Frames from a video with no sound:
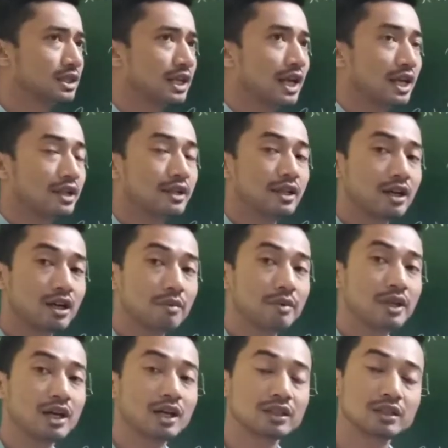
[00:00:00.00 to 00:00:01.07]
Can there
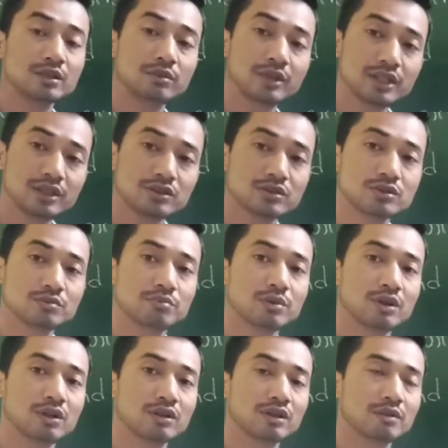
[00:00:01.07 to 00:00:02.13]
be other ways to
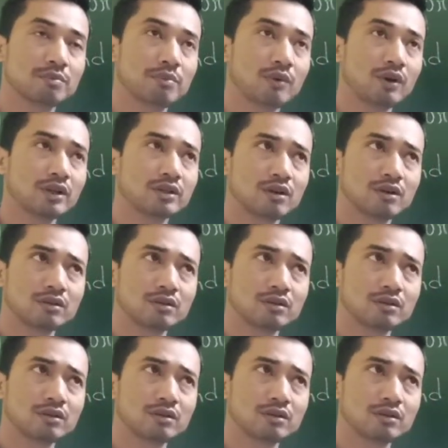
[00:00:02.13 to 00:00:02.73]
plot a point or